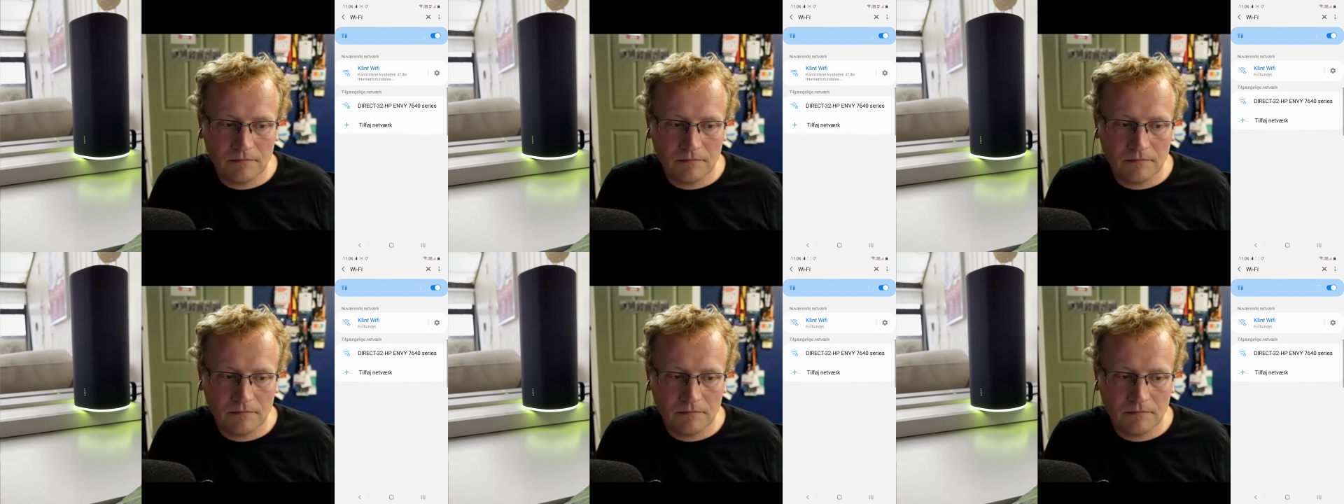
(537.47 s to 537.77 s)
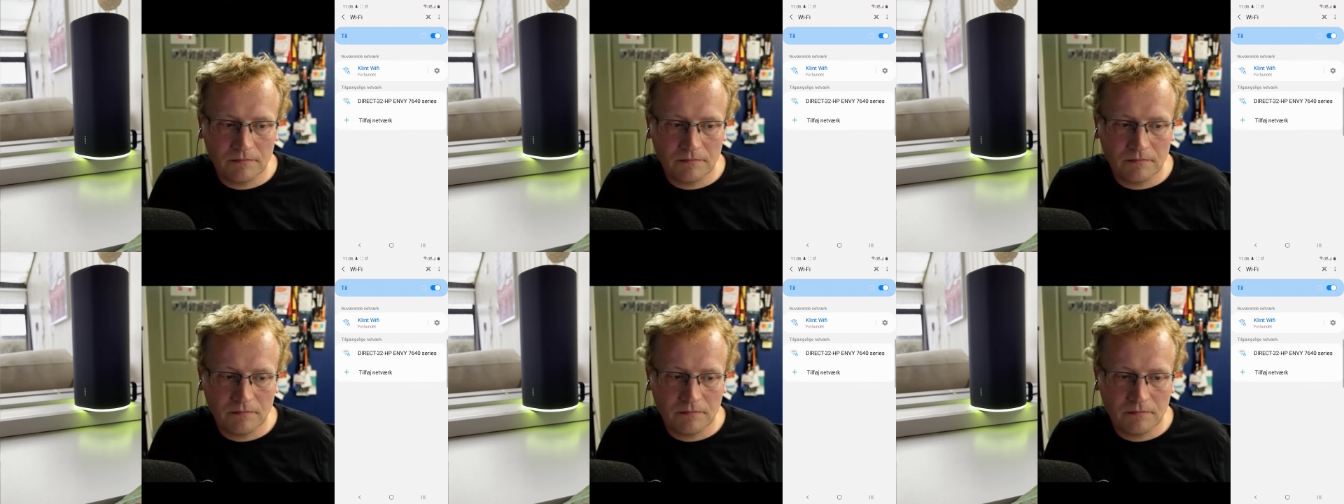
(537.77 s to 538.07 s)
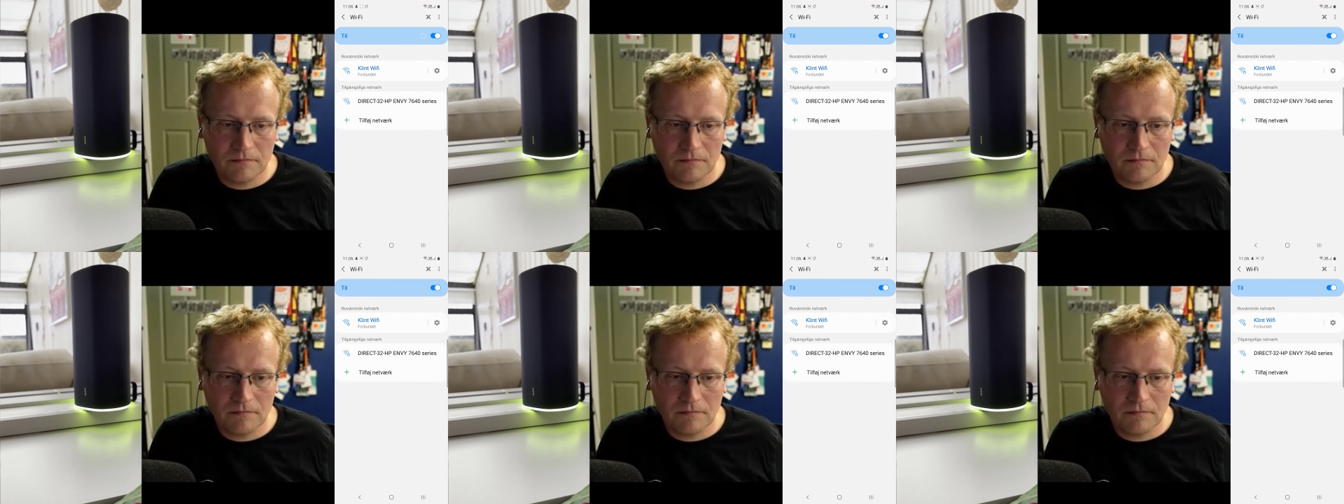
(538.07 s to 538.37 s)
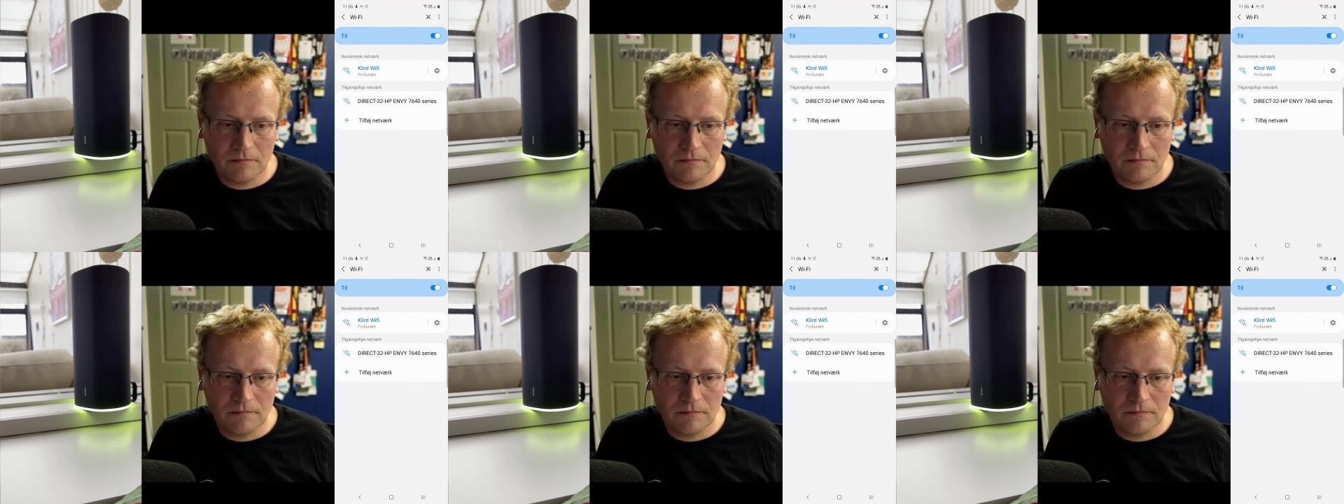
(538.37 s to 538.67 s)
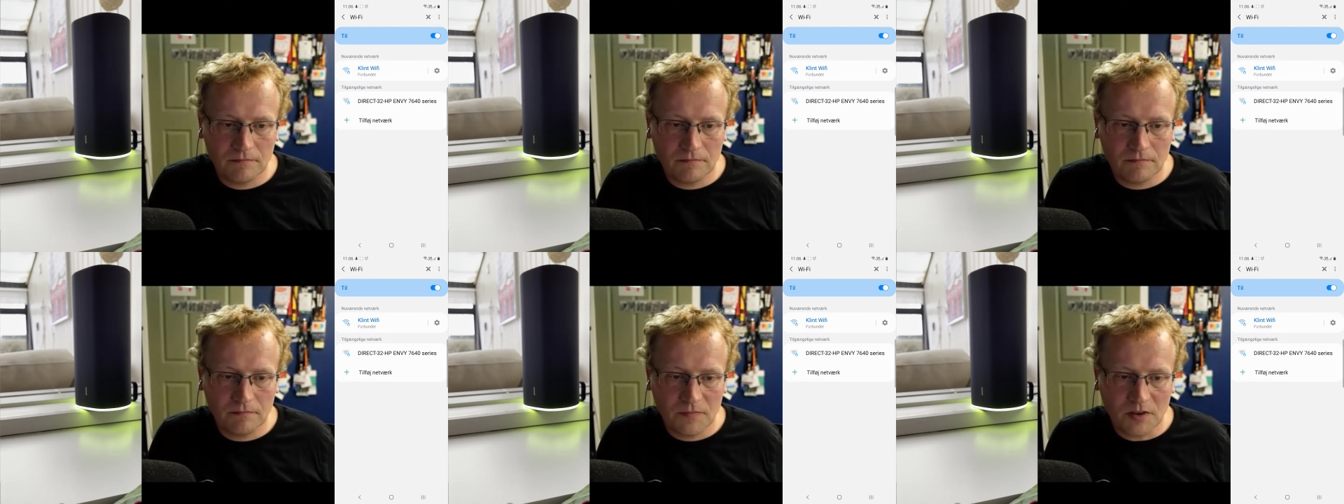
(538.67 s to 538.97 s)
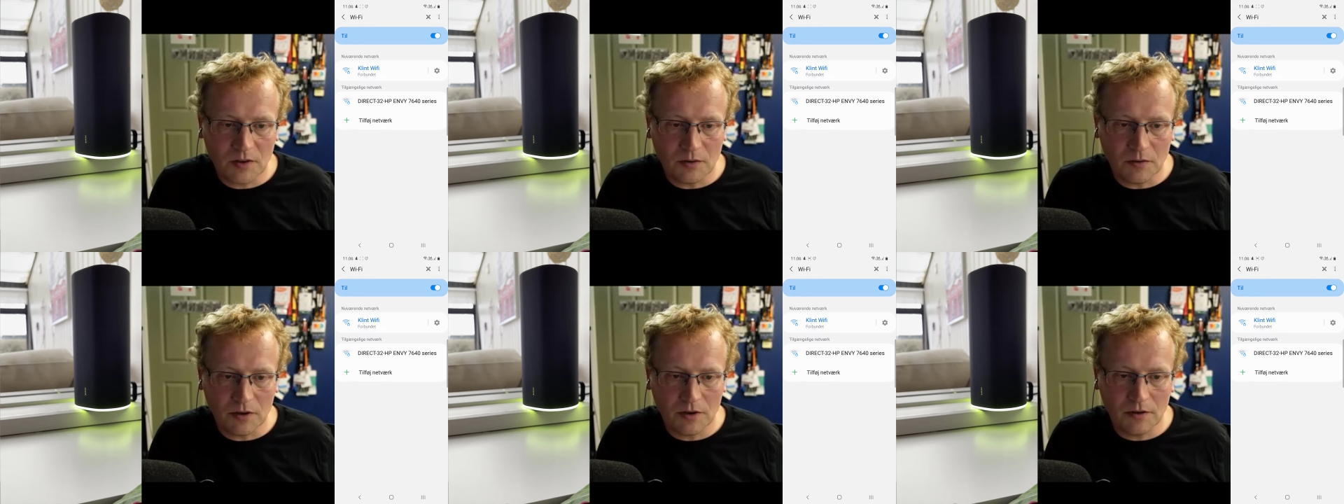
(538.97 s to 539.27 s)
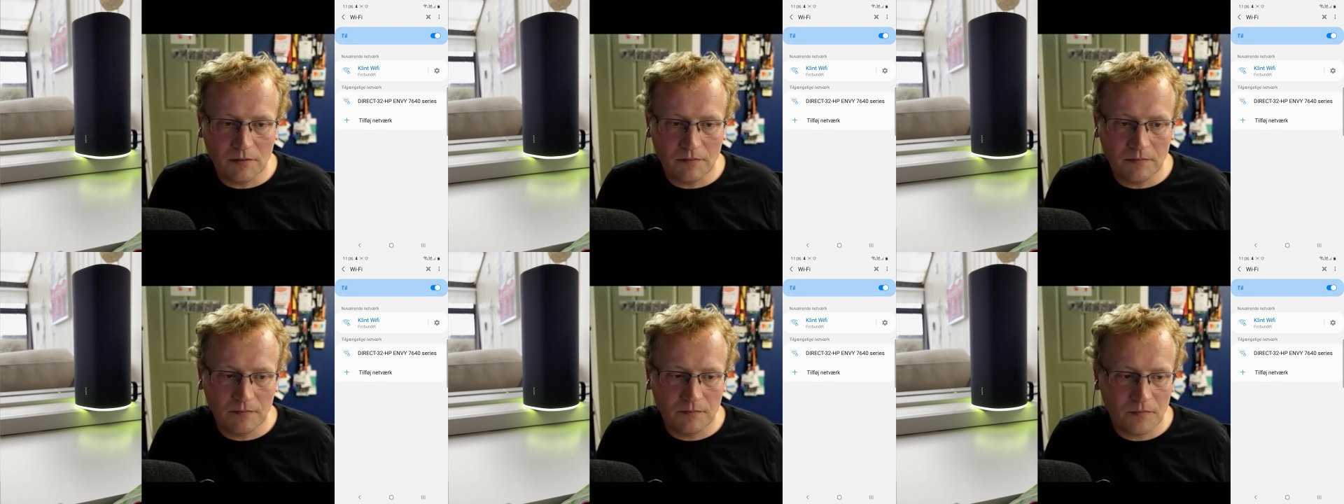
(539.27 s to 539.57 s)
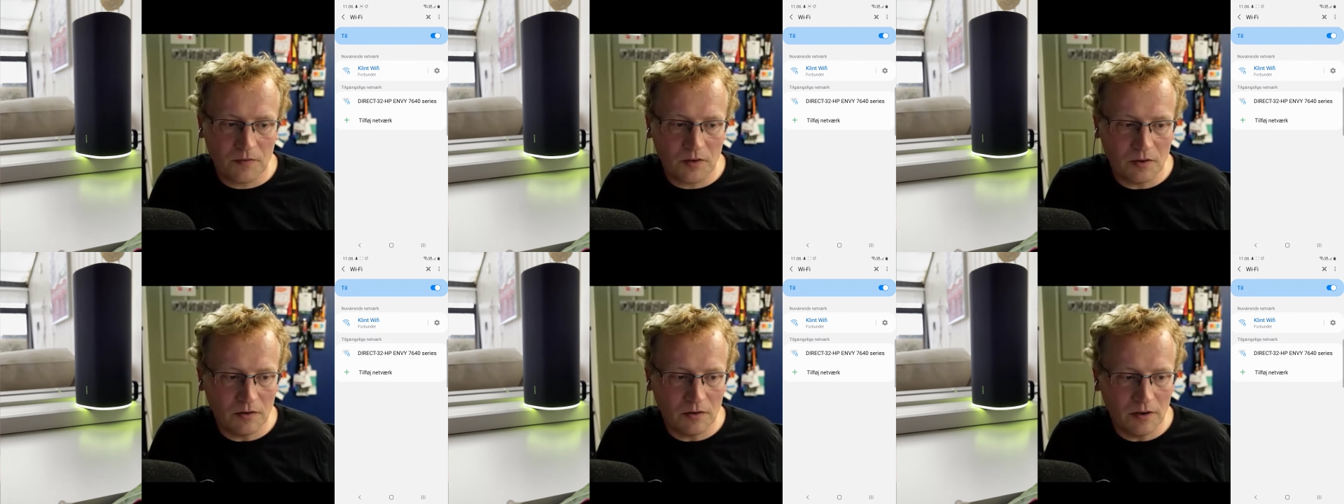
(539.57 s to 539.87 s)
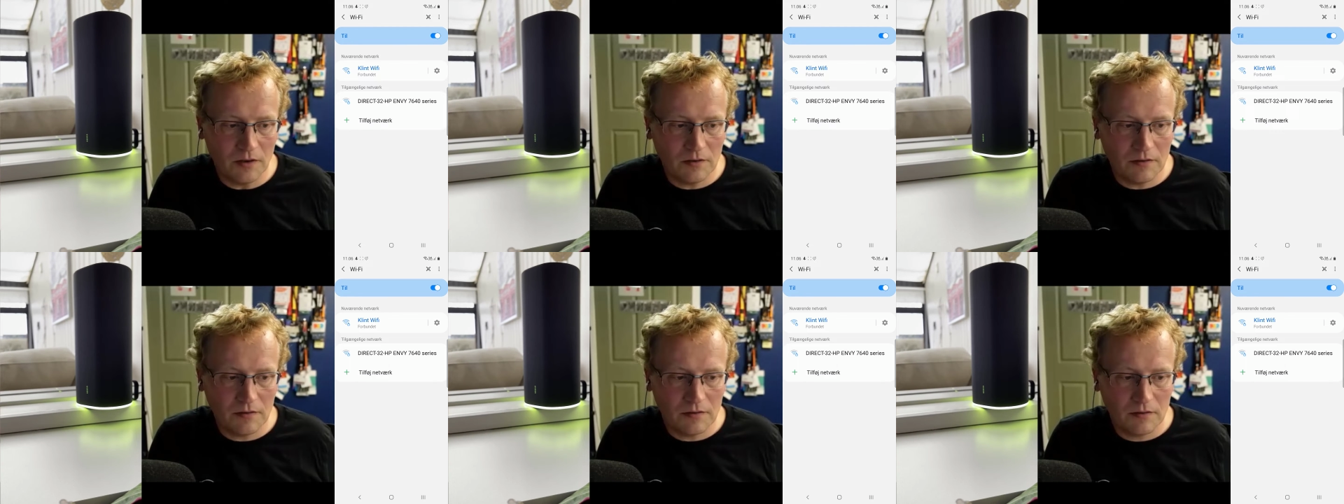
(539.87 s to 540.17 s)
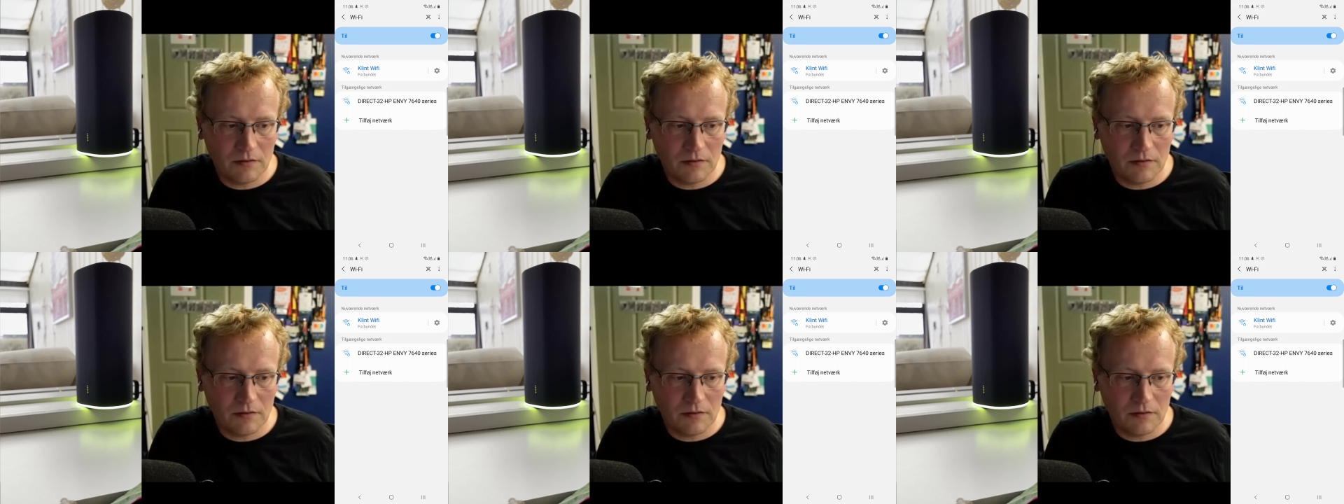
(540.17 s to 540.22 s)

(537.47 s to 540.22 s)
Yeah. There you go. Uh, sync